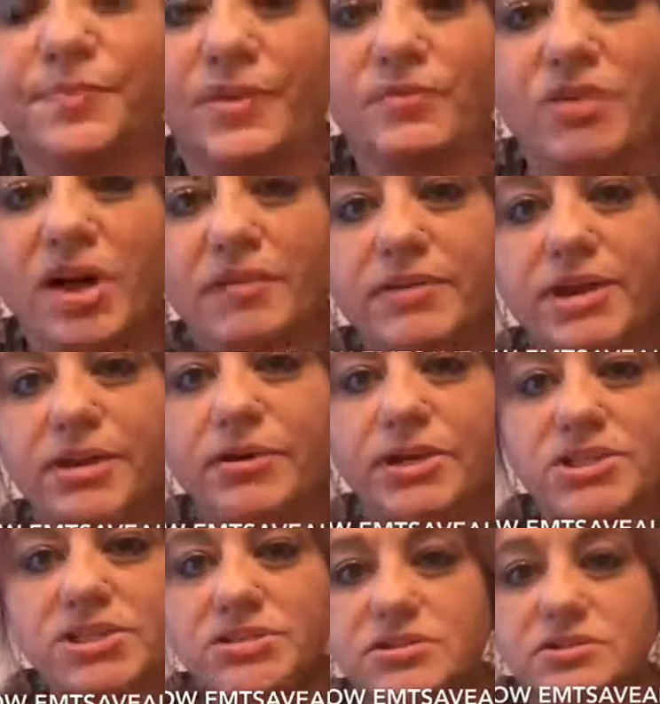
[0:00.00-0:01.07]
If you have any
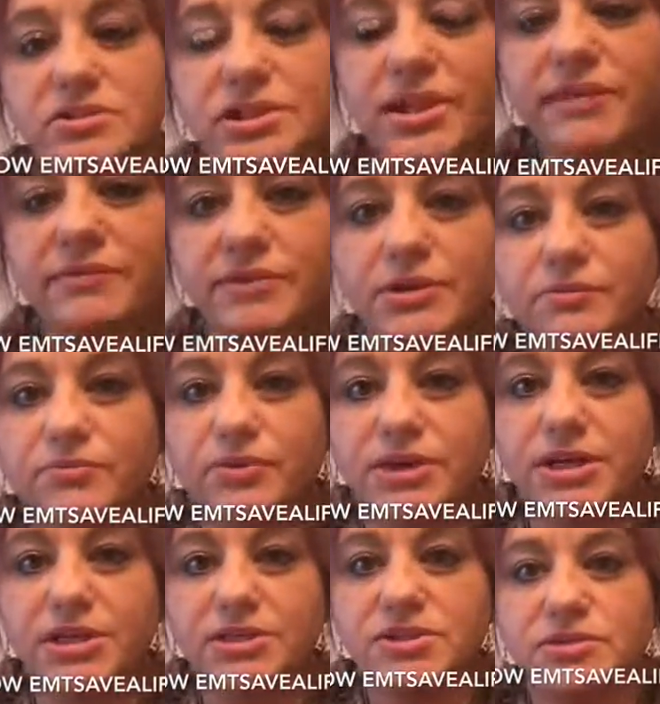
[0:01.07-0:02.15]
questions or anything, feel
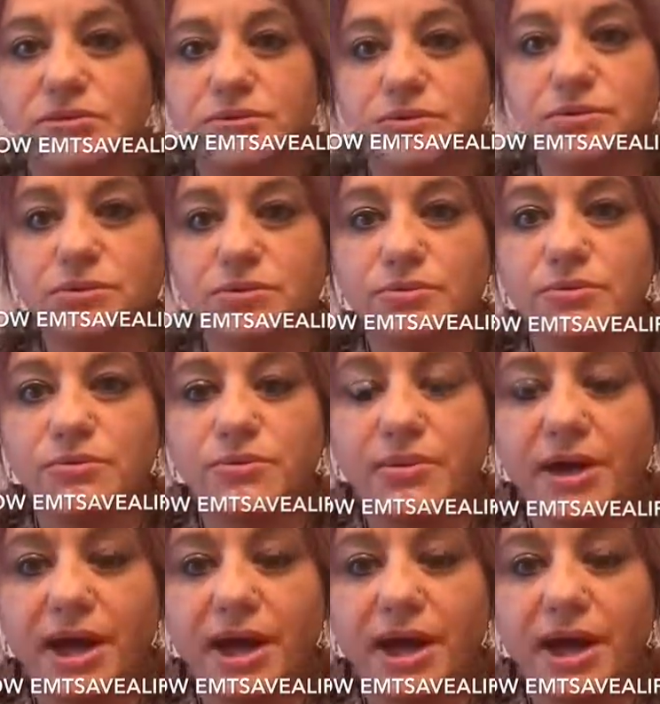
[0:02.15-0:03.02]
free to